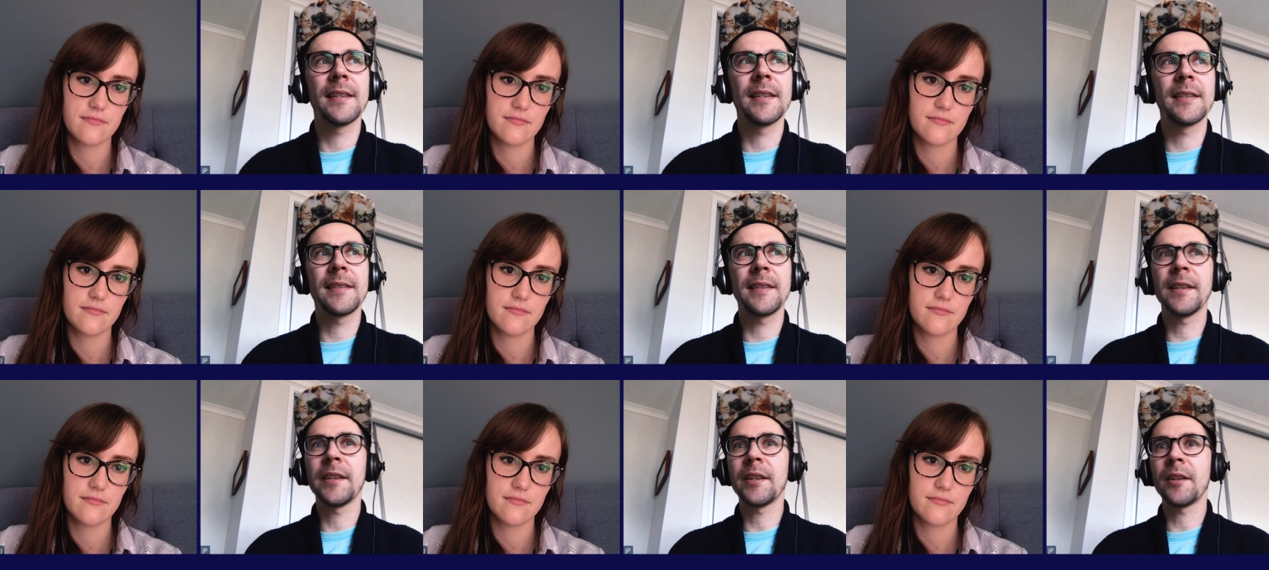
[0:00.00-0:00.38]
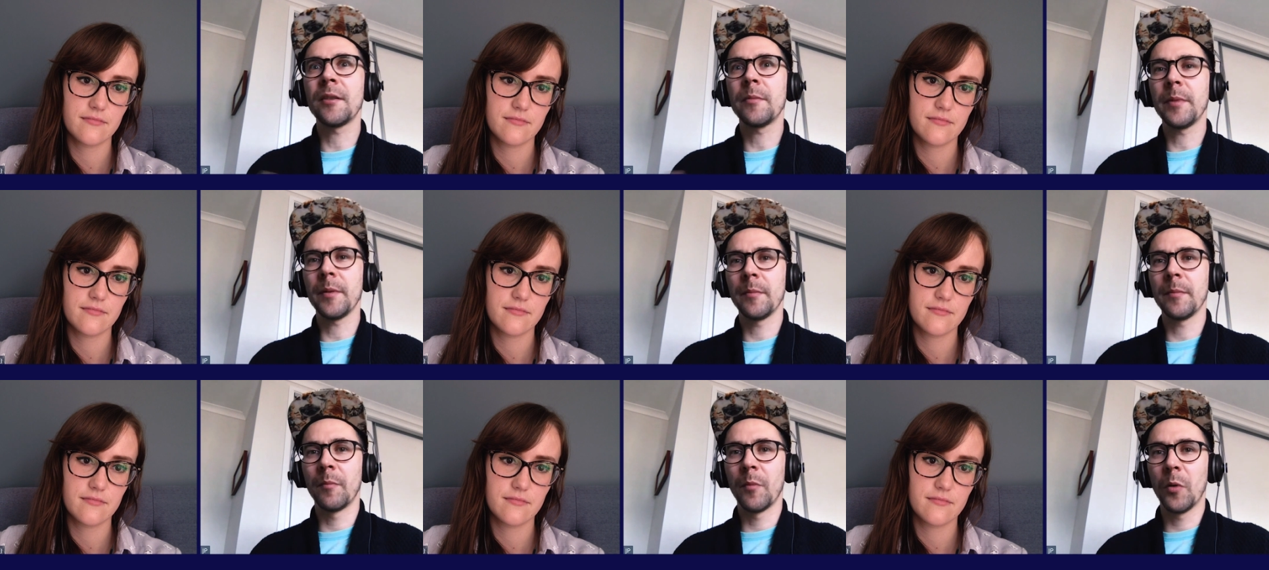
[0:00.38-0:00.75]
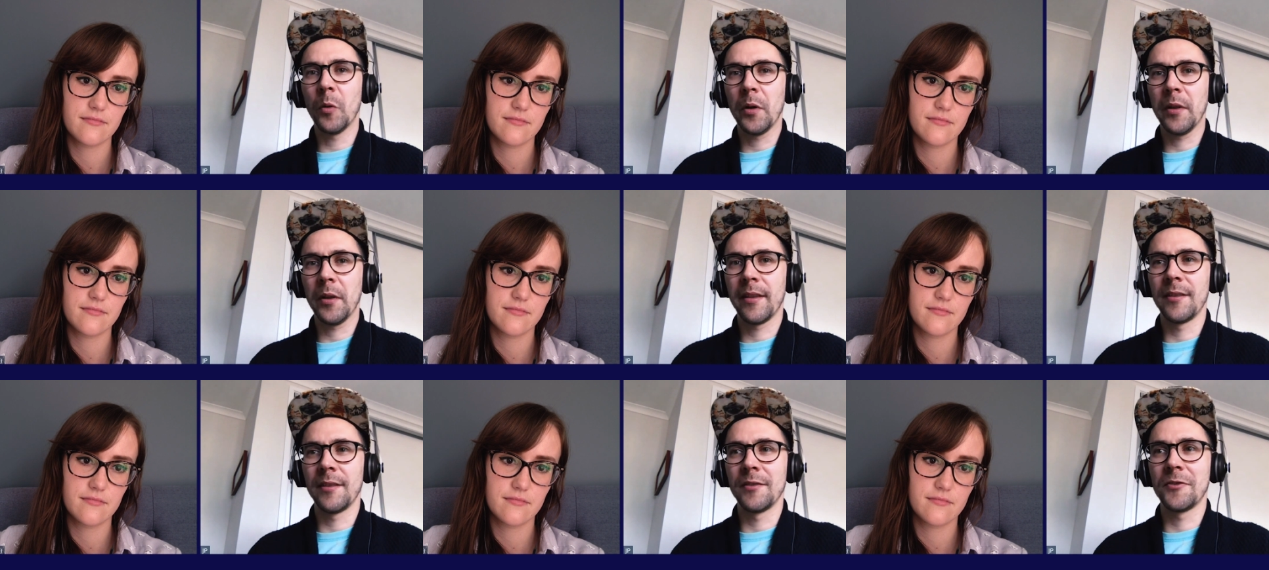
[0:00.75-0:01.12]
Speaker 1: is a little bit
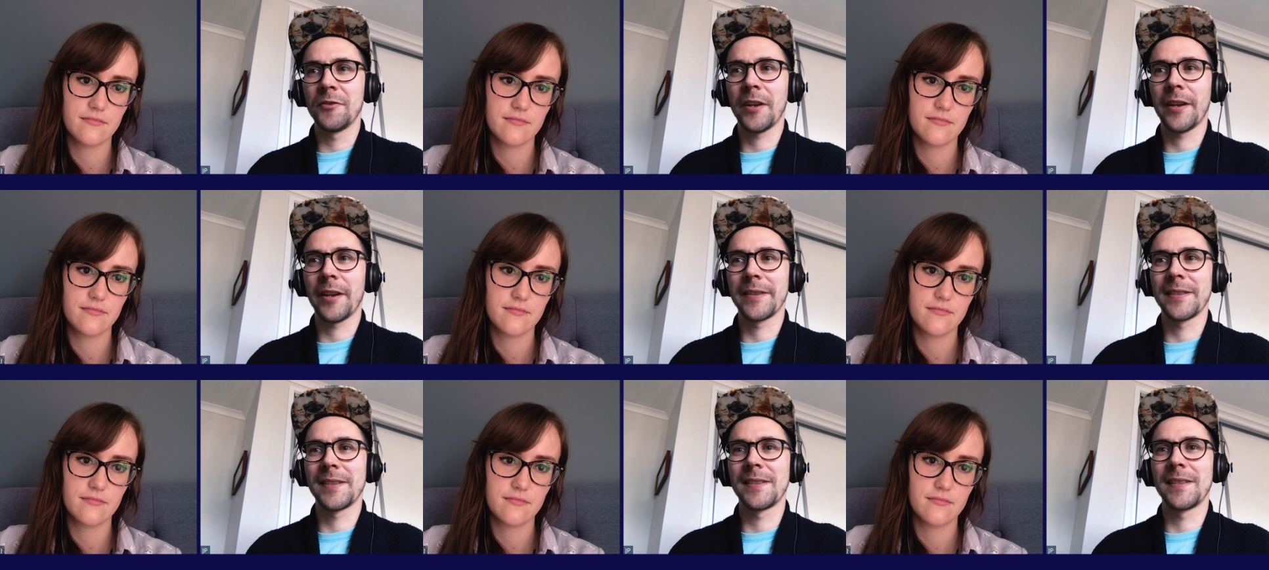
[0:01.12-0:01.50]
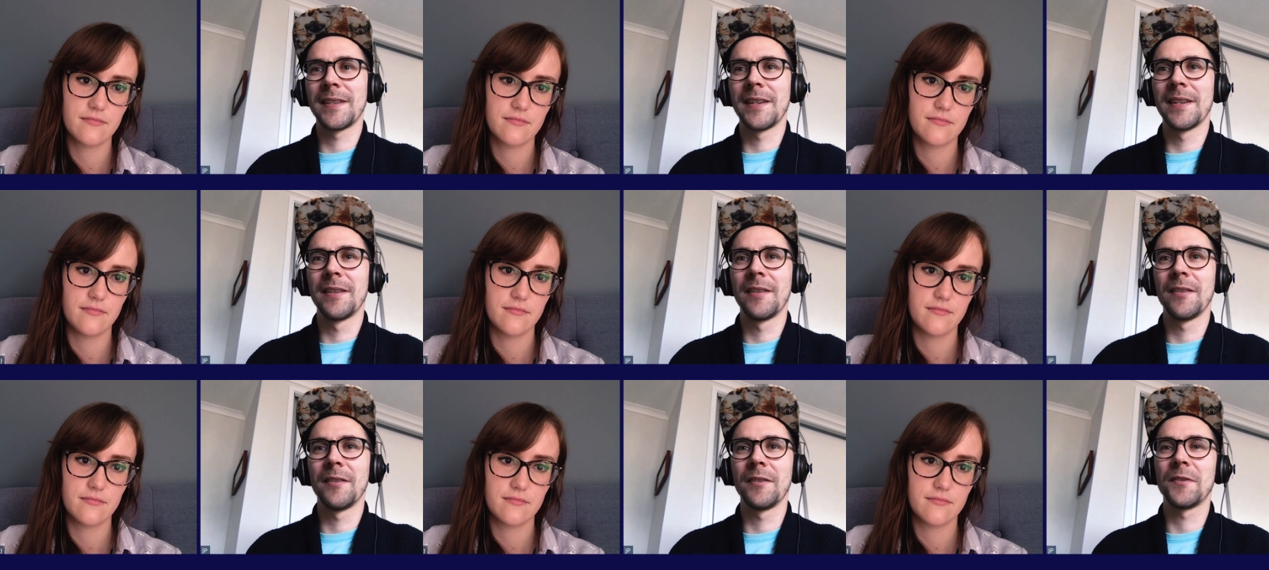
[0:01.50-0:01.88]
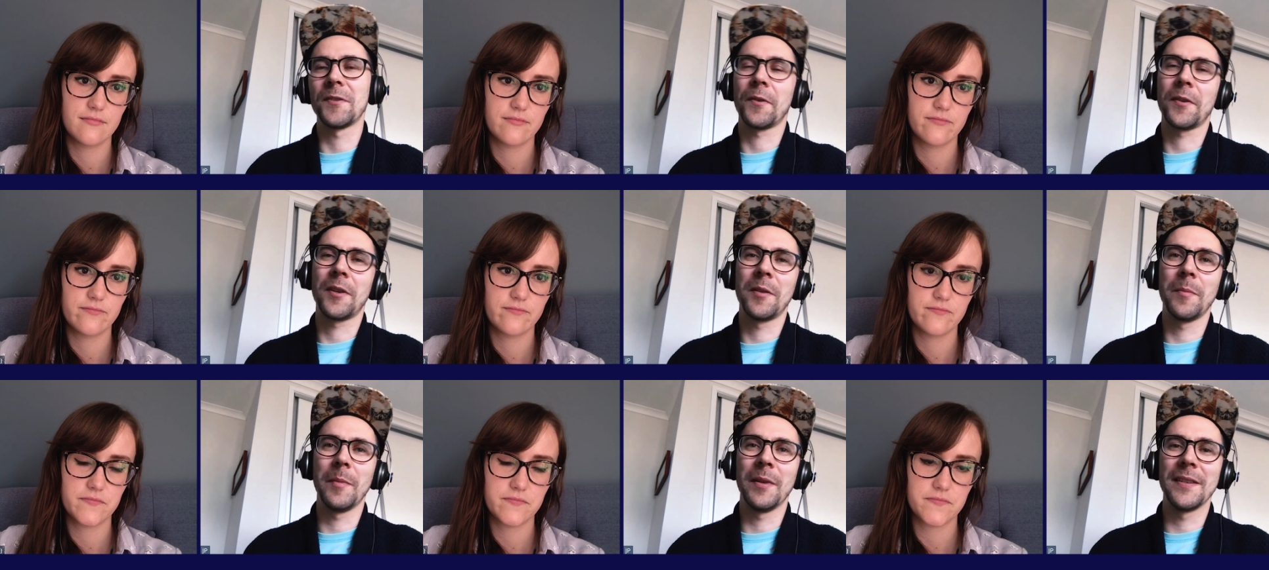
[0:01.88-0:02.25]
more than just
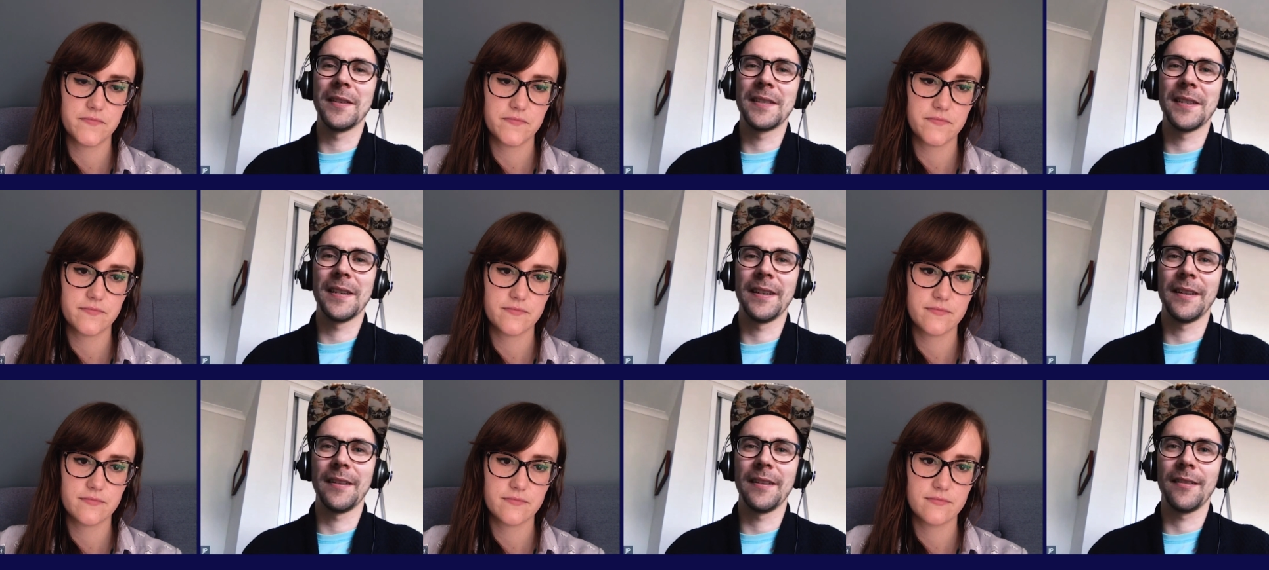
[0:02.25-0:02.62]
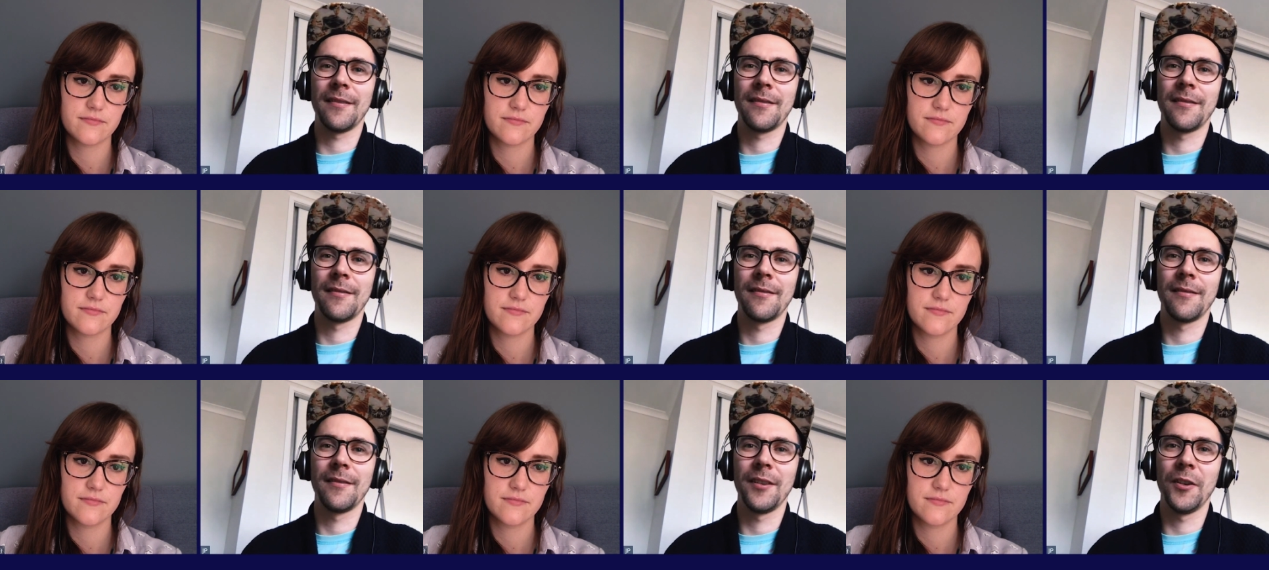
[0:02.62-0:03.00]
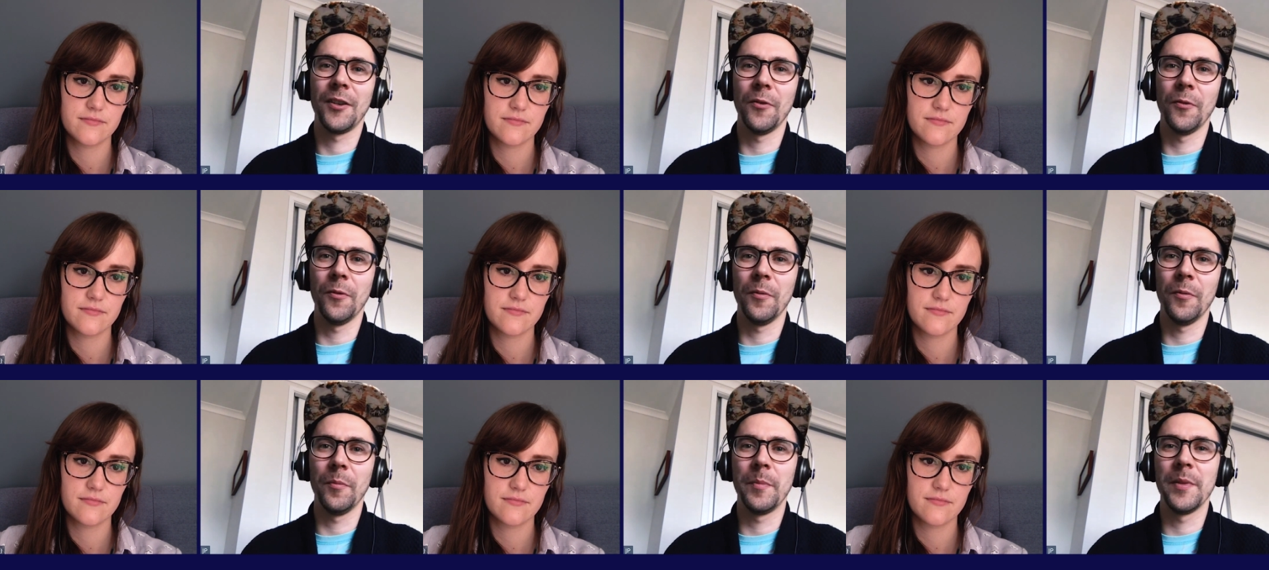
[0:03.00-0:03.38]
documenting
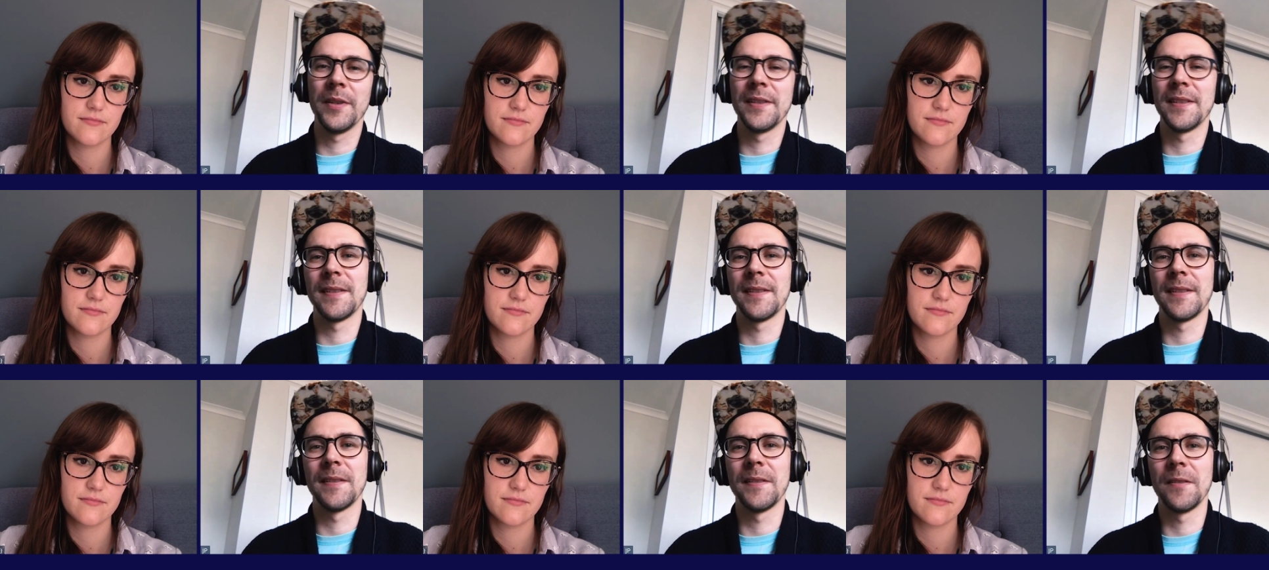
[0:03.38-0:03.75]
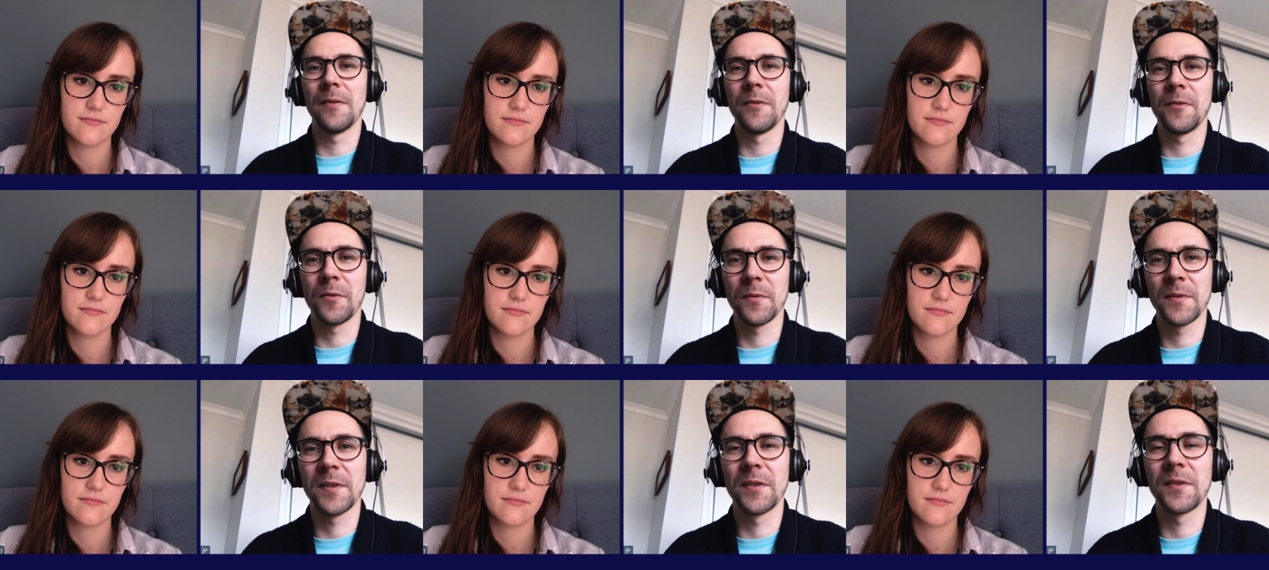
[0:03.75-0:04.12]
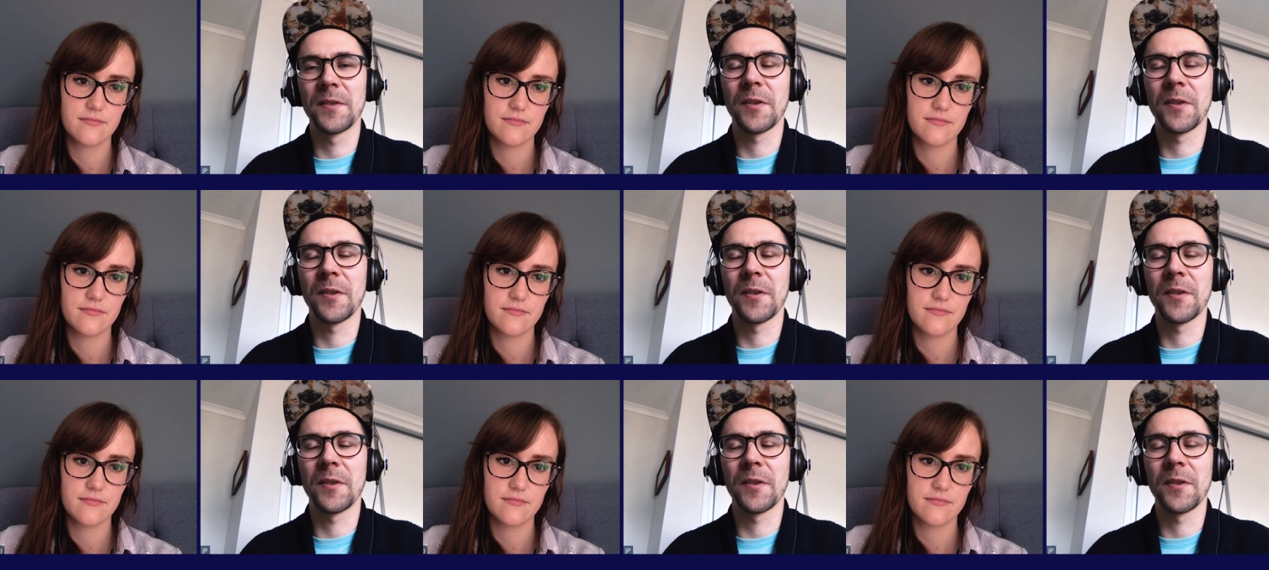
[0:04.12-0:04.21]
your business as usual.